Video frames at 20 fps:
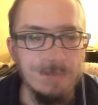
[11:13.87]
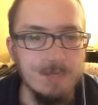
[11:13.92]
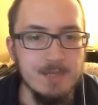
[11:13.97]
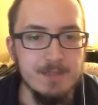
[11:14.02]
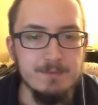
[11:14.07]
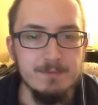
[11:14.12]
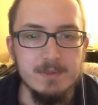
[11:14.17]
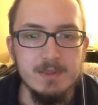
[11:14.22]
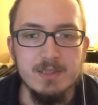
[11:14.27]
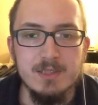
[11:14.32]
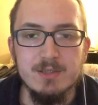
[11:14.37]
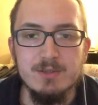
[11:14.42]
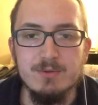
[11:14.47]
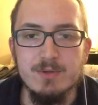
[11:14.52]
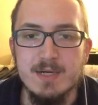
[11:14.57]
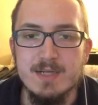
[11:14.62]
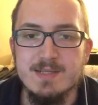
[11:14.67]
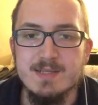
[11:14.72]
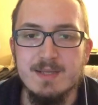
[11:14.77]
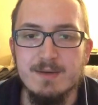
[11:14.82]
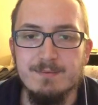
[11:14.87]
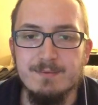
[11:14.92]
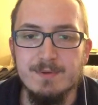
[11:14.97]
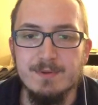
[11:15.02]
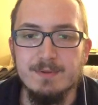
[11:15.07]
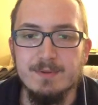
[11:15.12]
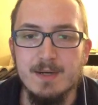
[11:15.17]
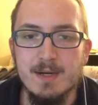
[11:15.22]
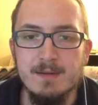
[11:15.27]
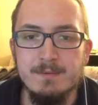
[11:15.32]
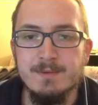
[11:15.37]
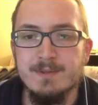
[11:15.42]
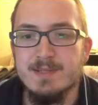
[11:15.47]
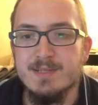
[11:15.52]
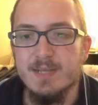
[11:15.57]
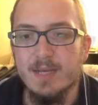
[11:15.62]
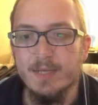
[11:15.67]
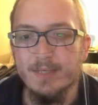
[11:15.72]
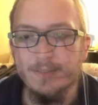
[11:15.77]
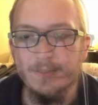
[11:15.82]
And we need to rest after every
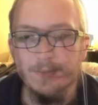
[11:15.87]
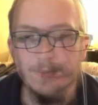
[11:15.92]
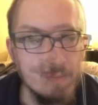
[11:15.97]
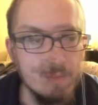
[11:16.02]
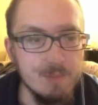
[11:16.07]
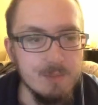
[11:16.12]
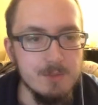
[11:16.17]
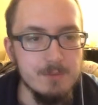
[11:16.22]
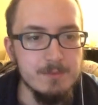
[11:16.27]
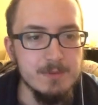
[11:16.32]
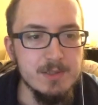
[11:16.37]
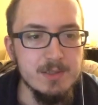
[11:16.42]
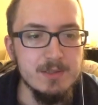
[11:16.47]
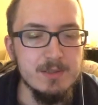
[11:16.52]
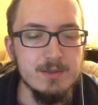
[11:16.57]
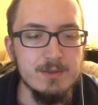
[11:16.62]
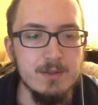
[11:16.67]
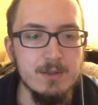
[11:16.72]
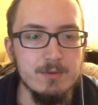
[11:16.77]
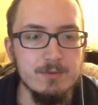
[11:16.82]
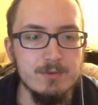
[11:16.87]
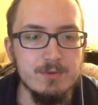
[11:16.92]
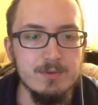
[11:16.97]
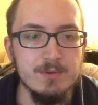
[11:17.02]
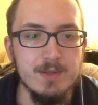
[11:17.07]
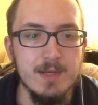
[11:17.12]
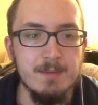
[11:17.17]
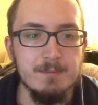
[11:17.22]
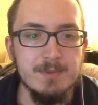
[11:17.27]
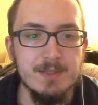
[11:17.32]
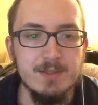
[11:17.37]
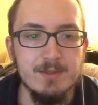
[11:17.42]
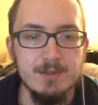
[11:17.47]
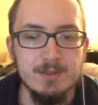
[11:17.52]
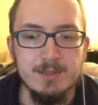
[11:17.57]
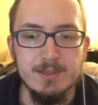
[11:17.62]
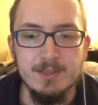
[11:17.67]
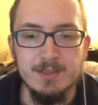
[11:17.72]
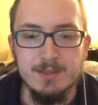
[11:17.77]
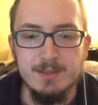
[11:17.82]
cycle. We need to go to the empty
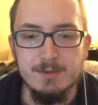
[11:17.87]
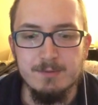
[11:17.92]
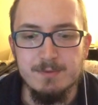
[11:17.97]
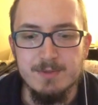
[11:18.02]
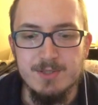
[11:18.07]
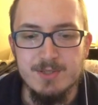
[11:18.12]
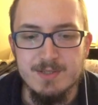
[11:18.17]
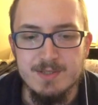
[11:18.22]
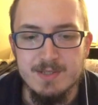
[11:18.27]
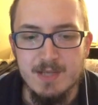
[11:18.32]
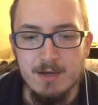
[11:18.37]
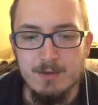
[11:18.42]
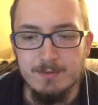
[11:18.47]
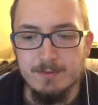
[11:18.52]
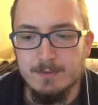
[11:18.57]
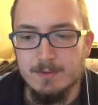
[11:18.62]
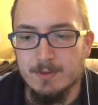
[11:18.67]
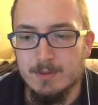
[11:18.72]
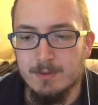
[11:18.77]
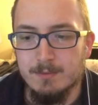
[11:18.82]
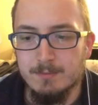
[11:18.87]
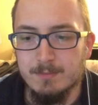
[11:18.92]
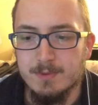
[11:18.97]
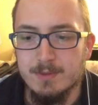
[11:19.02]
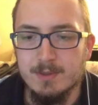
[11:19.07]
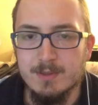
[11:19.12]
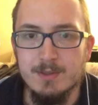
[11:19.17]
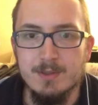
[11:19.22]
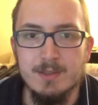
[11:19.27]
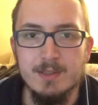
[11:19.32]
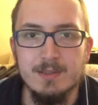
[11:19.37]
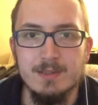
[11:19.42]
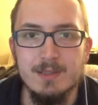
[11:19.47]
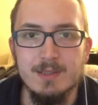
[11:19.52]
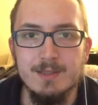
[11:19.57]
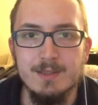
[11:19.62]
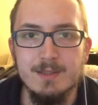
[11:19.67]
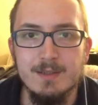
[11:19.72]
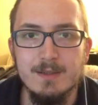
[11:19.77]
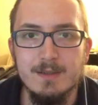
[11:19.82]
container, which is our home
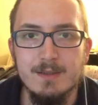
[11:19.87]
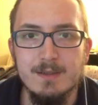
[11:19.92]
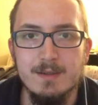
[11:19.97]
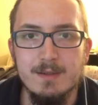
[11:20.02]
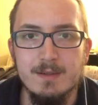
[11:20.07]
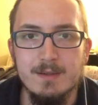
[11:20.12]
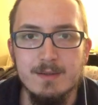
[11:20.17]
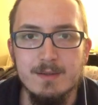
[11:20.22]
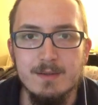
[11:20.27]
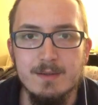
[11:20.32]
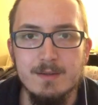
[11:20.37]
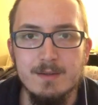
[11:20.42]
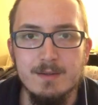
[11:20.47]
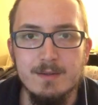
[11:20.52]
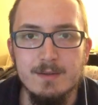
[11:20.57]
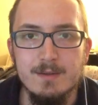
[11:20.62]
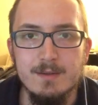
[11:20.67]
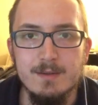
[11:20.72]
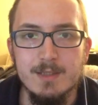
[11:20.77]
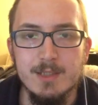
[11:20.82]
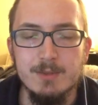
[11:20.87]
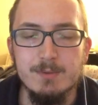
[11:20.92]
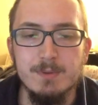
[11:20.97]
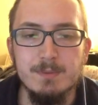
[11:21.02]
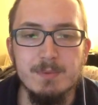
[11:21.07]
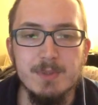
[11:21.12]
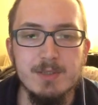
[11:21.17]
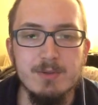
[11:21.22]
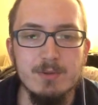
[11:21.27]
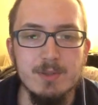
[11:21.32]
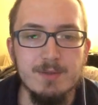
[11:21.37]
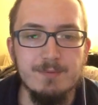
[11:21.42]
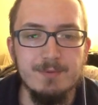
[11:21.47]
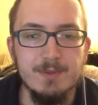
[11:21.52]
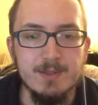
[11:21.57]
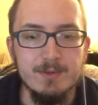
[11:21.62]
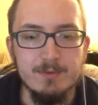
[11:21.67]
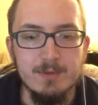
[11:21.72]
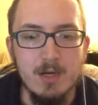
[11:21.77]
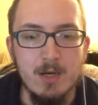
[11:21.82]
currently. It would be cool if we
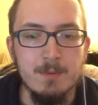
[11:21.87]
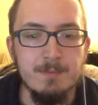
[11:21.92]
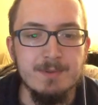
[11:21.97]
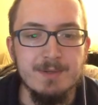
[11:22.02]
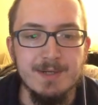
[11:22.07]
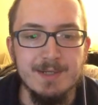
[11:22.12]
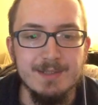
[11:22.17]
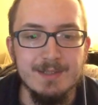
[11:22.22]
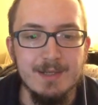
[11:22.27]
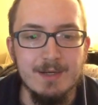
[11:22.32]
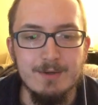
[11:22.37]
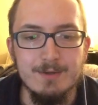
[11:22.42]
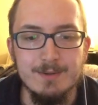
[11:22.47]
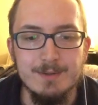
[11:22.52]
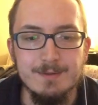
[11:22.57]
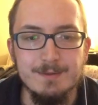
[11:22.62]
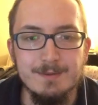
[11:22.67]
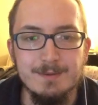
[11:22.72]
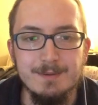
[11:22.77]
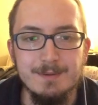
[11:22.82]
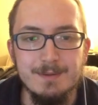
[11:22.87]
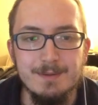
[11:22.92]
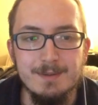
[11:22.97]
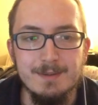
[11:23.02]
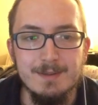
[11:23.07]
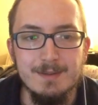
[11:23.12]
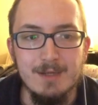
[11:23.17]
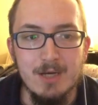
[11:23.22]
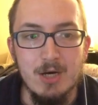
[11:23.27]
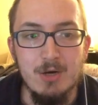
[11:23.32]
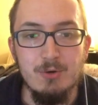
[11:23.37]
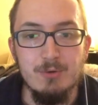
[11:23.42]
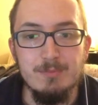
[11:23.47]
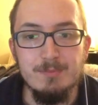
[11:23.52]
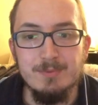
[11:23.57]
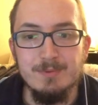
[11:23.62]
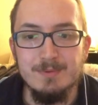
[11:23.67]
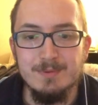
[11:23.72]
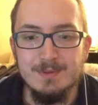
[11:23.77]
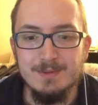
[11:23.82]
could upgrade our
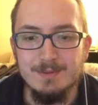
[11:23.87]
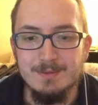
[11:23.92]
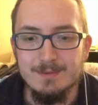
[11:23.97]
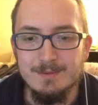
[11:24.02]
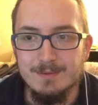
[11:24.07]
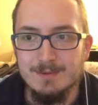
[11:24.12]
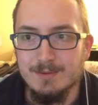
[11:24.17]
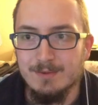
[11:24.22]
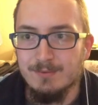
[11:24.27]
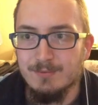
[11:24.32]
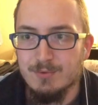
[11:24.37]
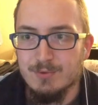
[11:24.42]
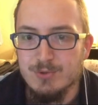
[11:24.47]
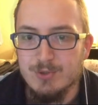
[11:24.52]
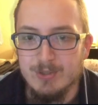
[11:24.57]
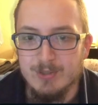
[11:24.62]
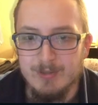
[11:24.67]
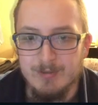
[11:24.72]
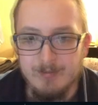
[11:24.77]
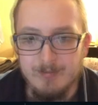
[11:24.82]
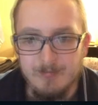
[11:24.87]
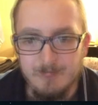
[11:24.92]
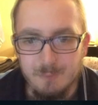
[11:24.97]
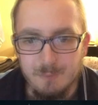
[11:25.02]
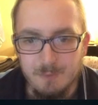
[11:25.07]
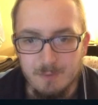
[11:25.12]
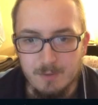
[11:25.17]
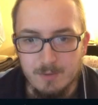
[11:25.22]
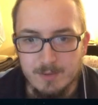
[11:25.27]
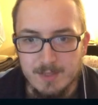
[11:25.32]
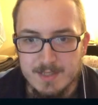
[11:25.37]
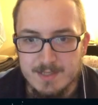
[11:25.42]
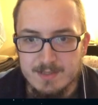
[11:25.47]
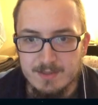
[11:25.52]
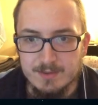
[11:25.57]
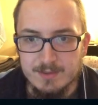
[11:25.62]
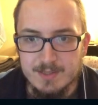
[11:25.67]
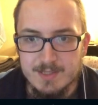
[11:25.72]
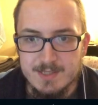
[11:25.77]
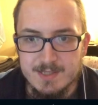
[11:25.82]
home in the future. Okay,
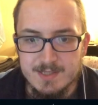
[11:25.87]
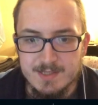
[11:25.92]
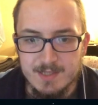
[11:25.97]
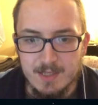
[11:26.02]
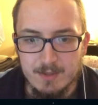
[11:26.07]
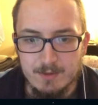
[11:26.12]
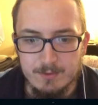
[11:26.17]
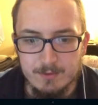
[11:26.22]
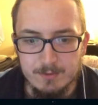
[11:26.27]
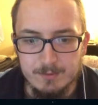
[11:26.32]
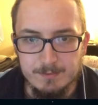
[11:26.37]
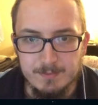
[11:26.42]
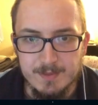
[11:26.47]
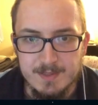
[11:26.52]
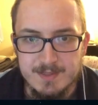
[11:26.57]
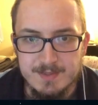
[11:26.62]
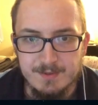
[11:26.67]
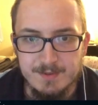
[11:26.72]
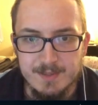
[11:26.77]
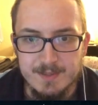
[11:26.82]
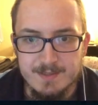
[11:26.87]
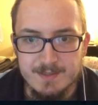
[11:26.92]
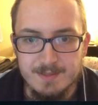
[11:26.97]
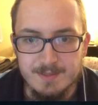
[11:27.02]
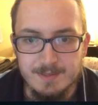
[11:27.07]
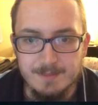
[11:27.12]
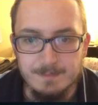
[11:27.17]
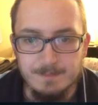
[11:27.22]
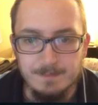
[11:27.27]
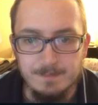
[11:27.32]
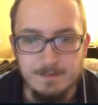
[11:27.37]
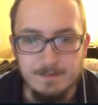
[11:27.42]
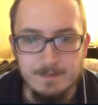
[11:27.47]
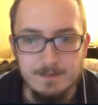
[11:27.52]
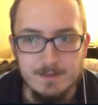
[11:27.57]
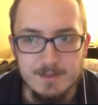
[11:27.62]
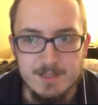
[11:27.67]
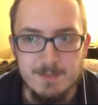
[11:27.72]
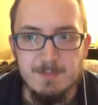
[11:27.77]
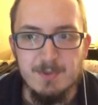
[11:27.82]
so this is our home, as you can see.
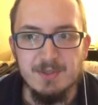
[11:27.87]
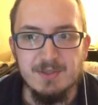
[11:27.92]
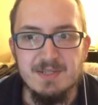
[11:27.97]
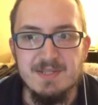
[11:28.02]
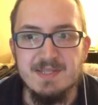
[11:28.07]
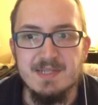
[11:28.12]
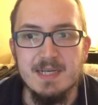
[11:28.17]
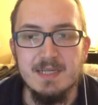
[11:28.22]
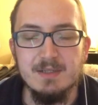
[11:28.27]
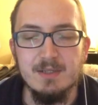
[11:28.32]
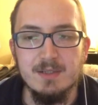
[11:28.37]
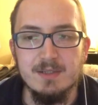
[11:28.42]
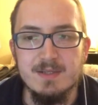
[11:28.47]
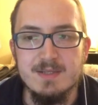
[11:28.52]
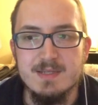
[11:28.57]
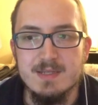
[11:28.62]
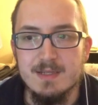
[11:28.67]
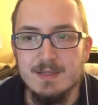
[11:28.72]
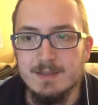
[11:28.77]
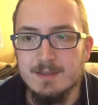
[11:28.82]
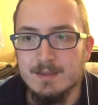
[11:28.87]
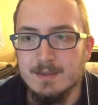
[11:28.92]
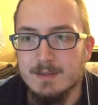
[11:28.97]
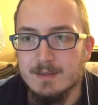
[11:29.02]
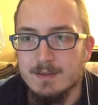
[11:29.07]
It's pretty sad, honestly.